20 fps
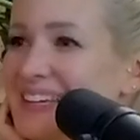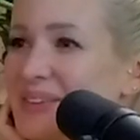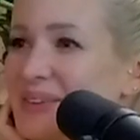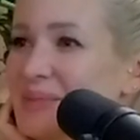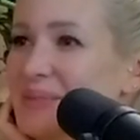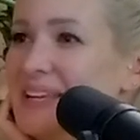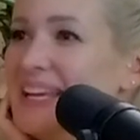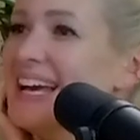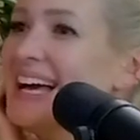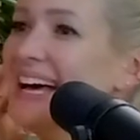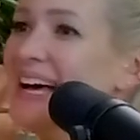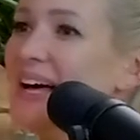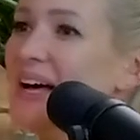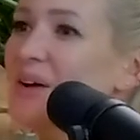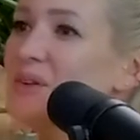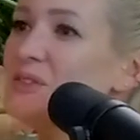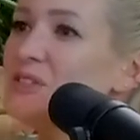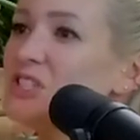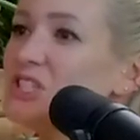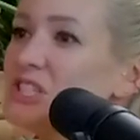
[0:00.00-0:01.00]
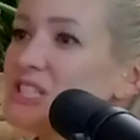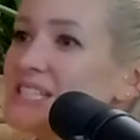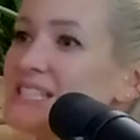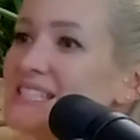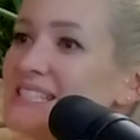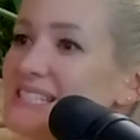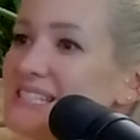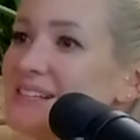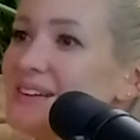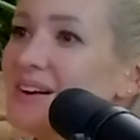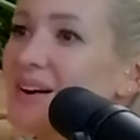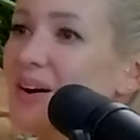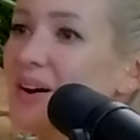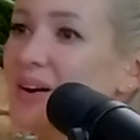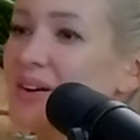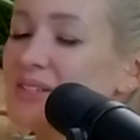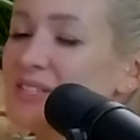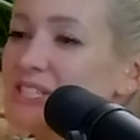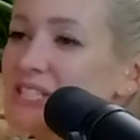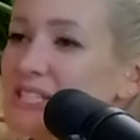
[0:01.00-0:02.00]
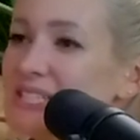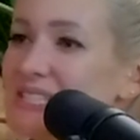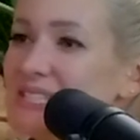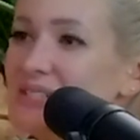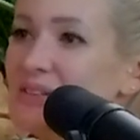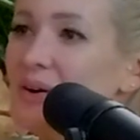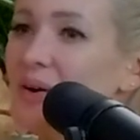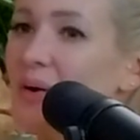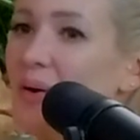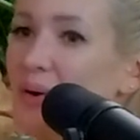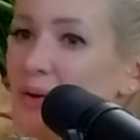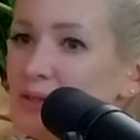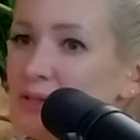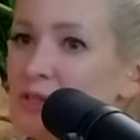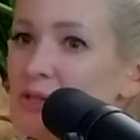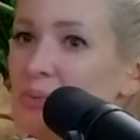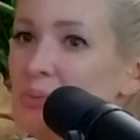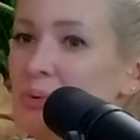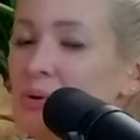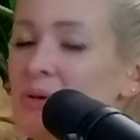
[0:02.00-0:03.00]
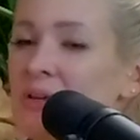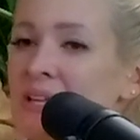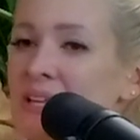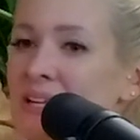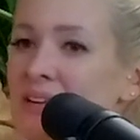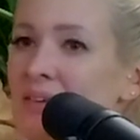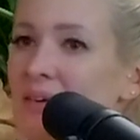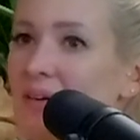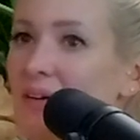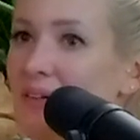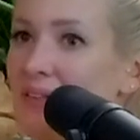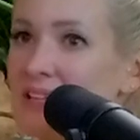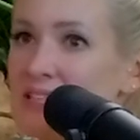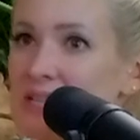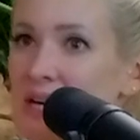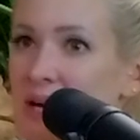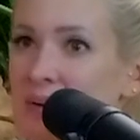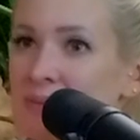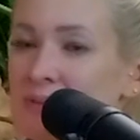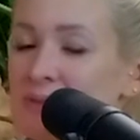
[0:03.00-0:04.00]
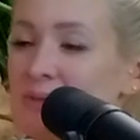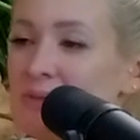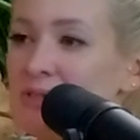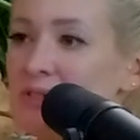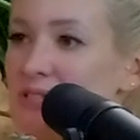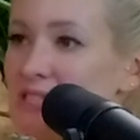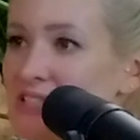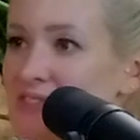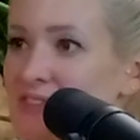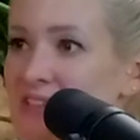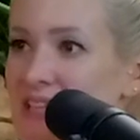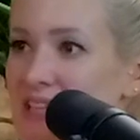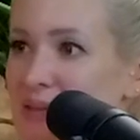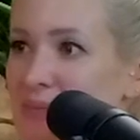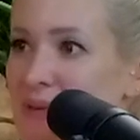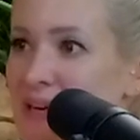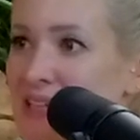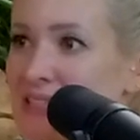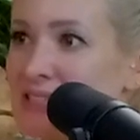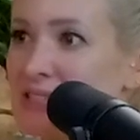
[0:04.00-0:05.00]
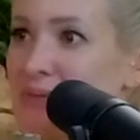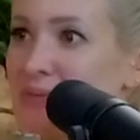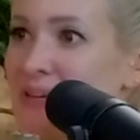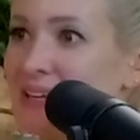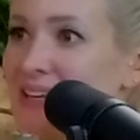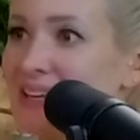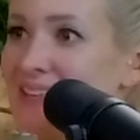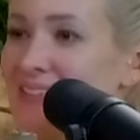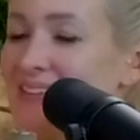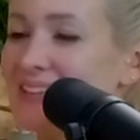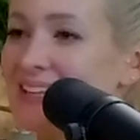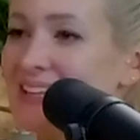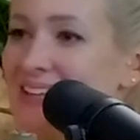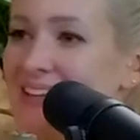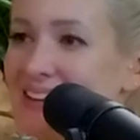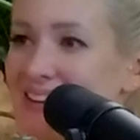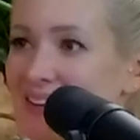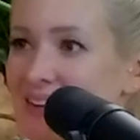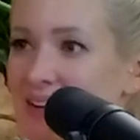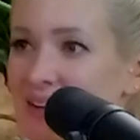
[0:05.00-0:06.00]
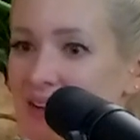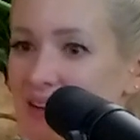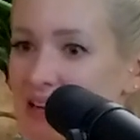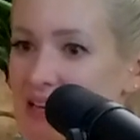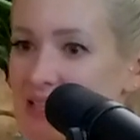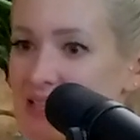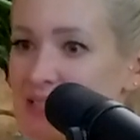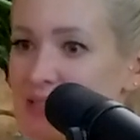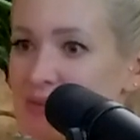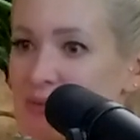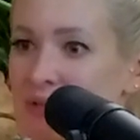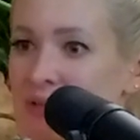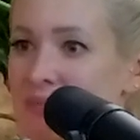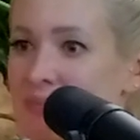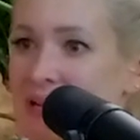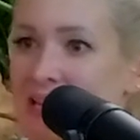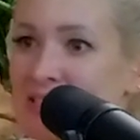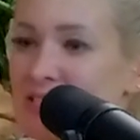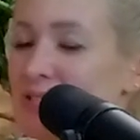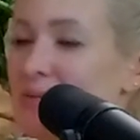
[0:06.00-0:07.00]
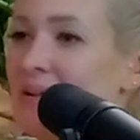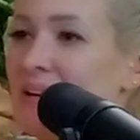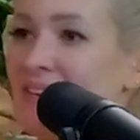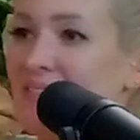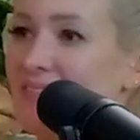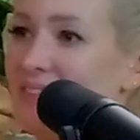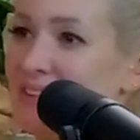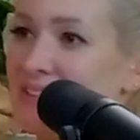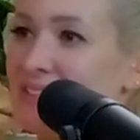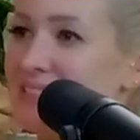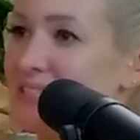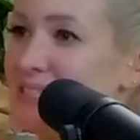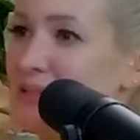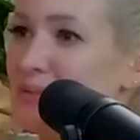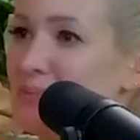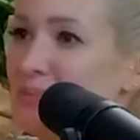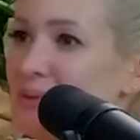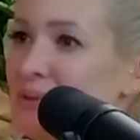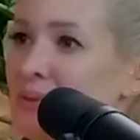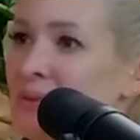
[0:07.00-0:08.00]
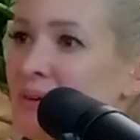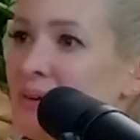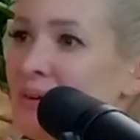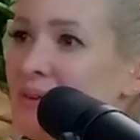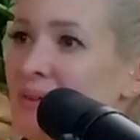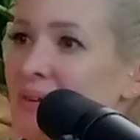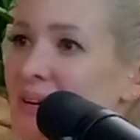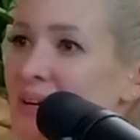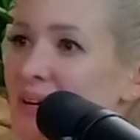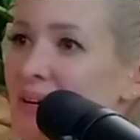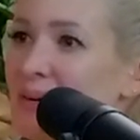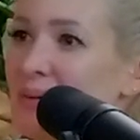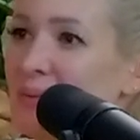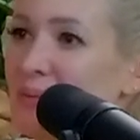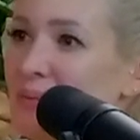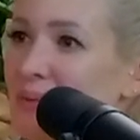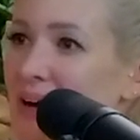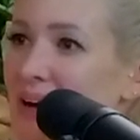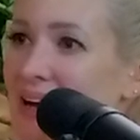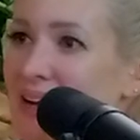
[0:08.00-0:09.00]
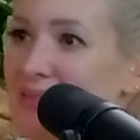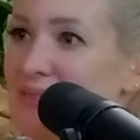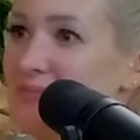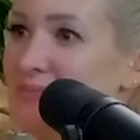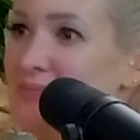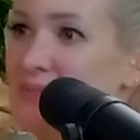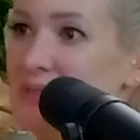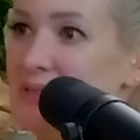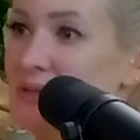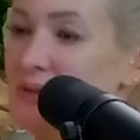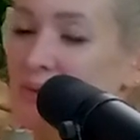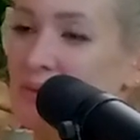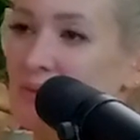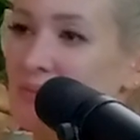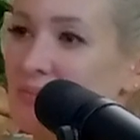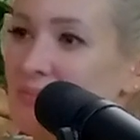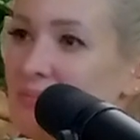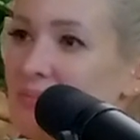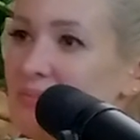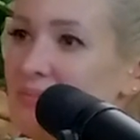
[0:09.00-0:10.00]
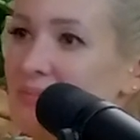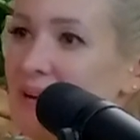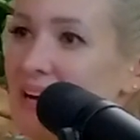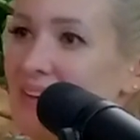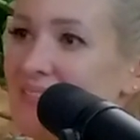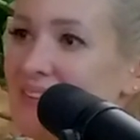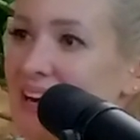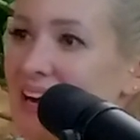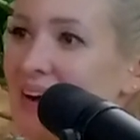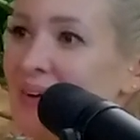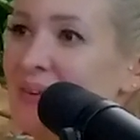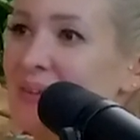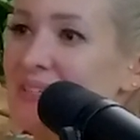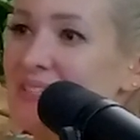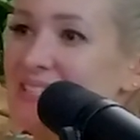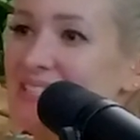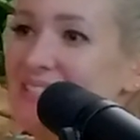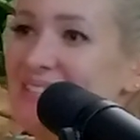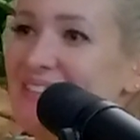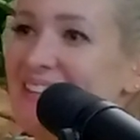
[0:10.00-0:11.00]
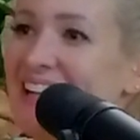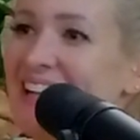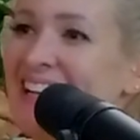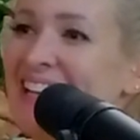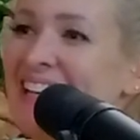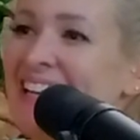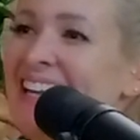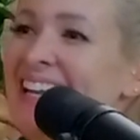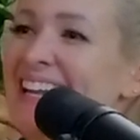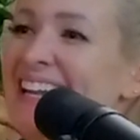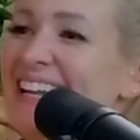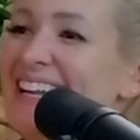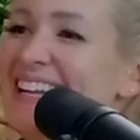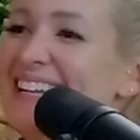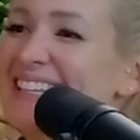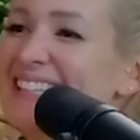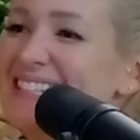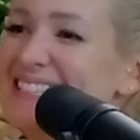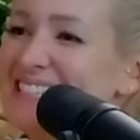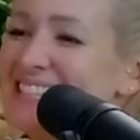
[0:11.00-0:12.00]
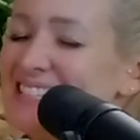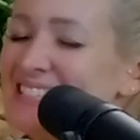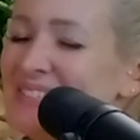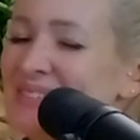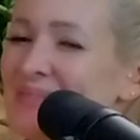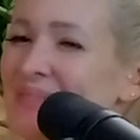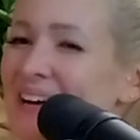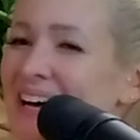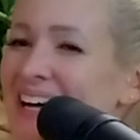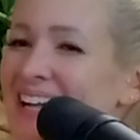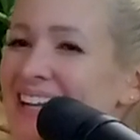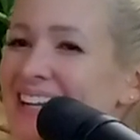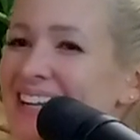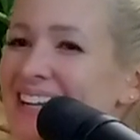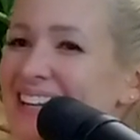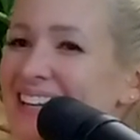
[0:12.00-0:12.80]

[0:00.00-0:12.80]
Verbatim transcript: It would be if you could get it to- accomplished in a minute, Just to also pull in all the times when you just feel like masturbating. Like, I just want to masturbate and fall asleep, you Yeah. know? I don't have an hour to do that yeah, in. yeah. Does that sound bad?